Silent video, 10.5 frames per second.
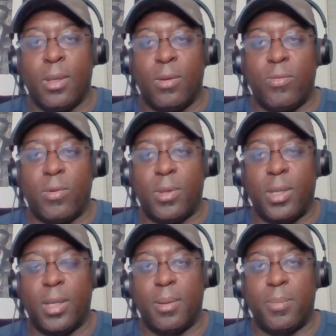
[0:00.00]
for
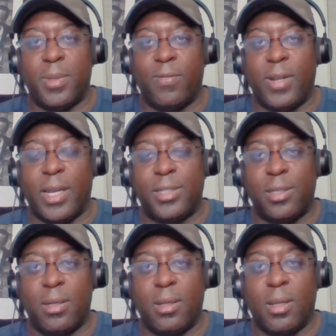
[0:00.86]
the
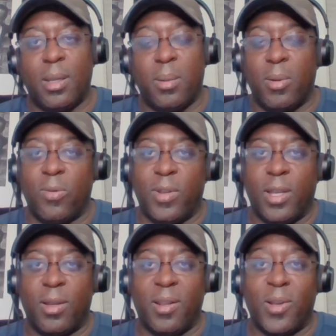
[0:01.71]
deflection and hopefully
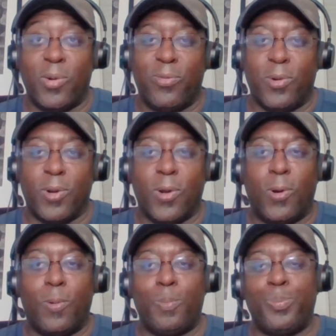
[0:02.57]
going for a
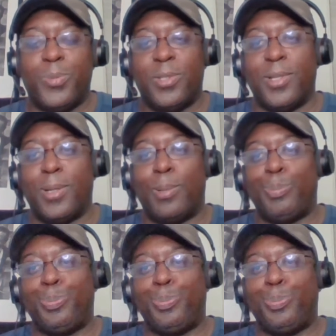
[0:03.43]
goal. So,